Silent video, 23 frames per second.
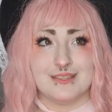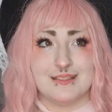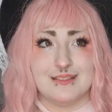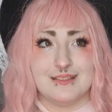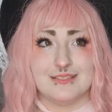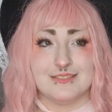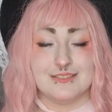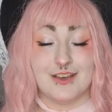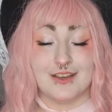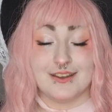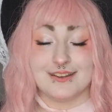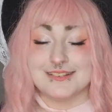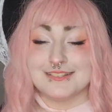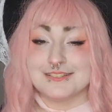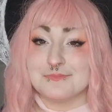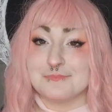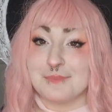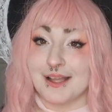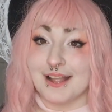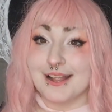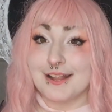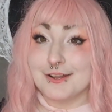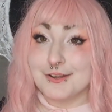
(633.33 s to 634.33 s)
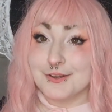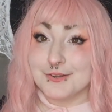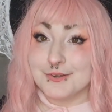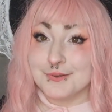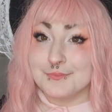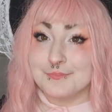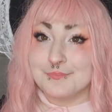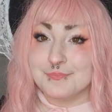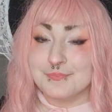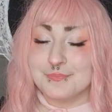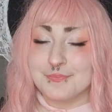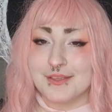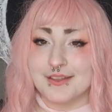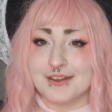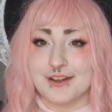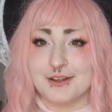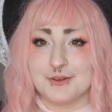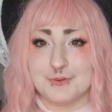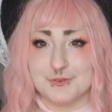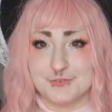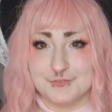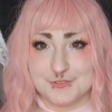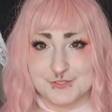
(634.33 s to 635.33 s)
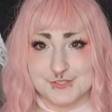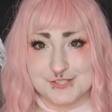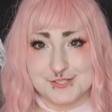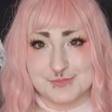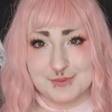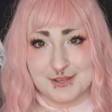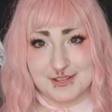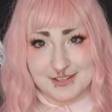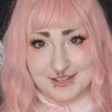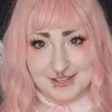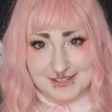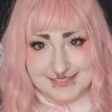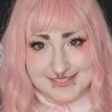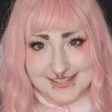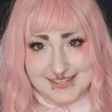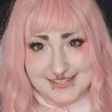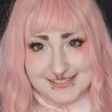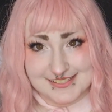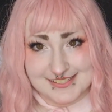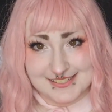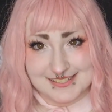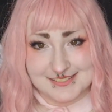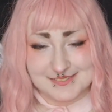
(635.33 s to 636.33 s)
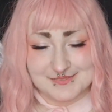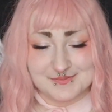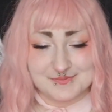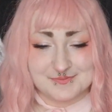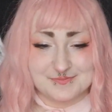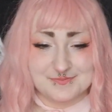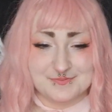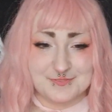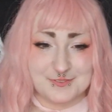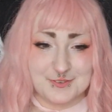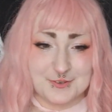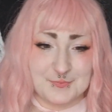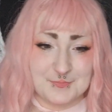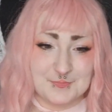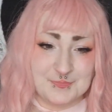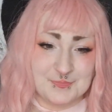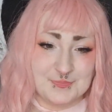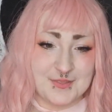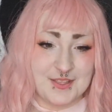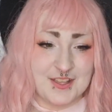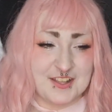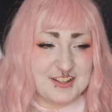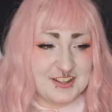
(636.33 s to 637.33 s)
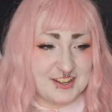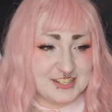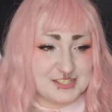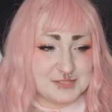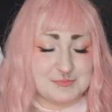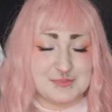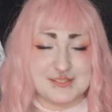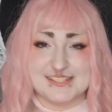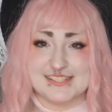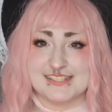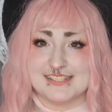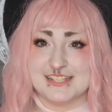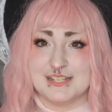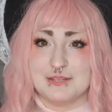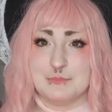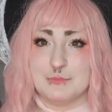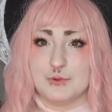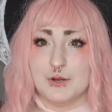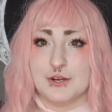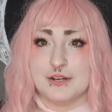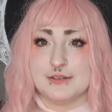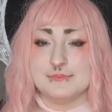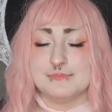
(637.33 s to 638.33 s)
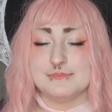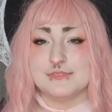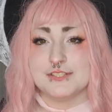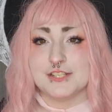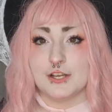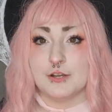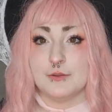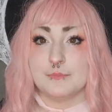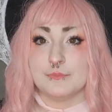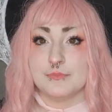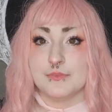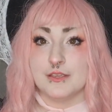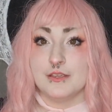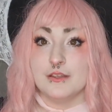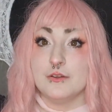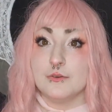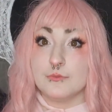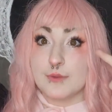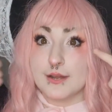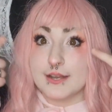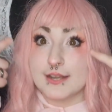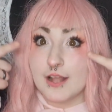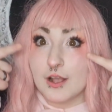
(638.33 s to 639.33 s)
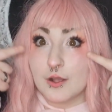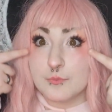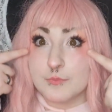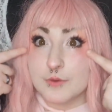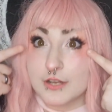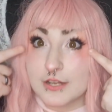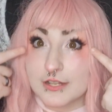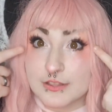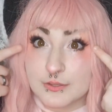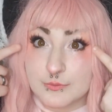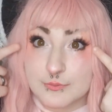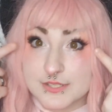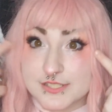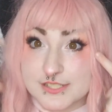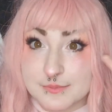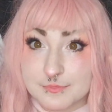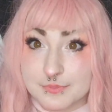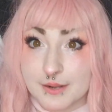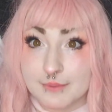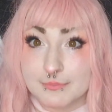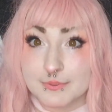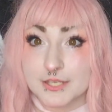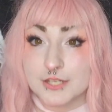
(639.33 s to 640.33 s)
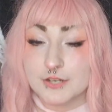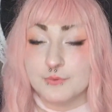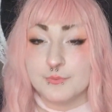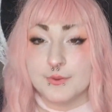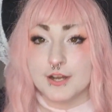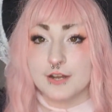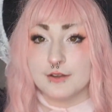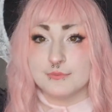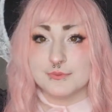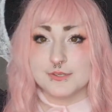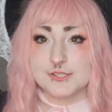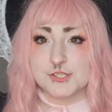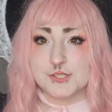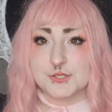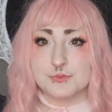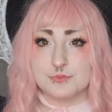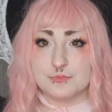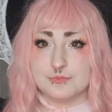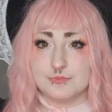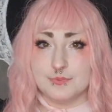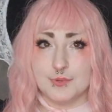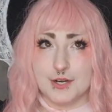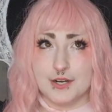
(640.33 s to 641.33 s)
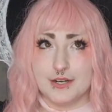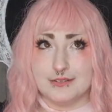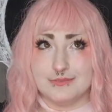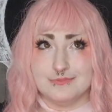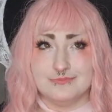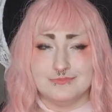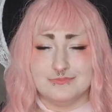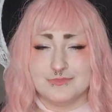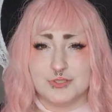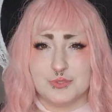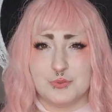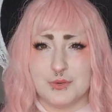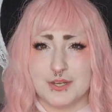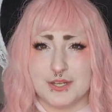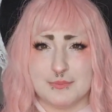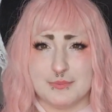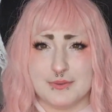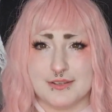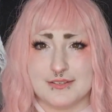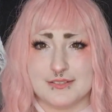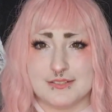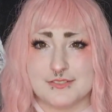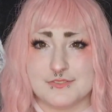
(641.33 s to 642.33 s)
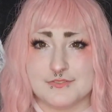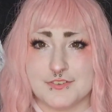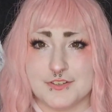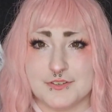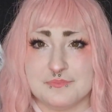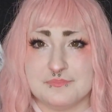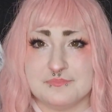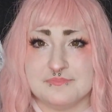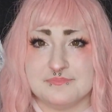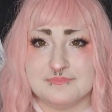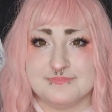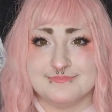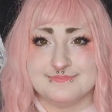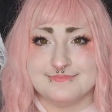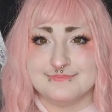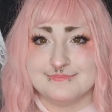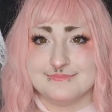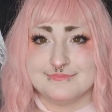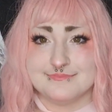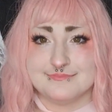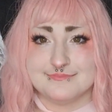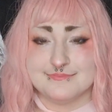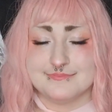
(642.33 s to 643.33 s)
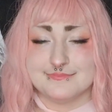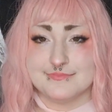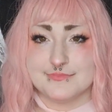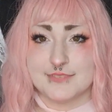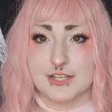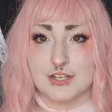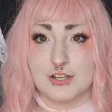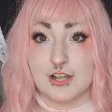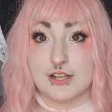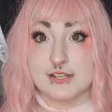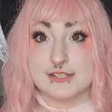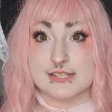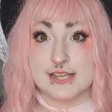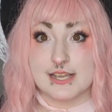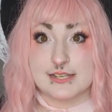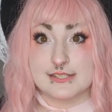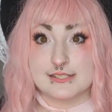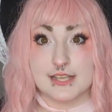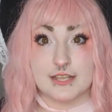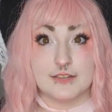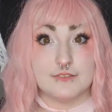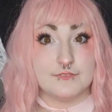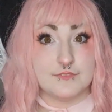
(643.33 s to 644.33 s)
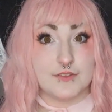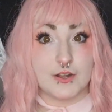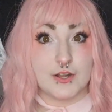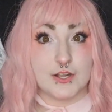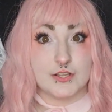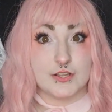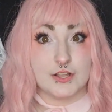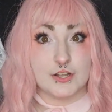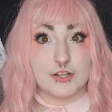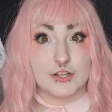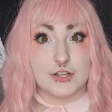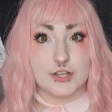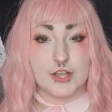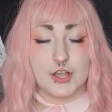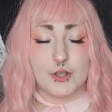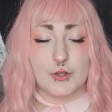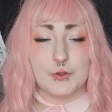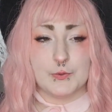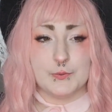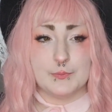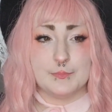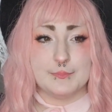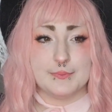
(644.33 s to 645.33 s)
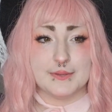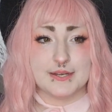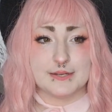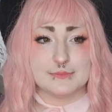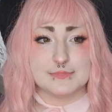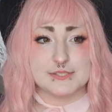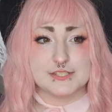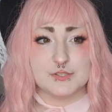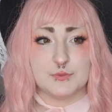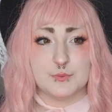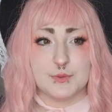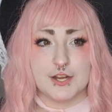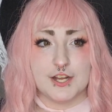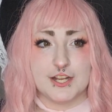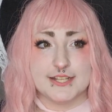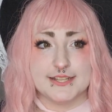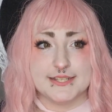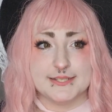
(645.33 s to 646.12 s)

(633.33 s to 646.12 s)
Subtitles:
not expired, and I refuse to buy contacts for cosplays anymore. So right now I'm wearing the ones I'm probably gonna wear, which were 20 bucks from a contact site very long ago, but I'm still wearing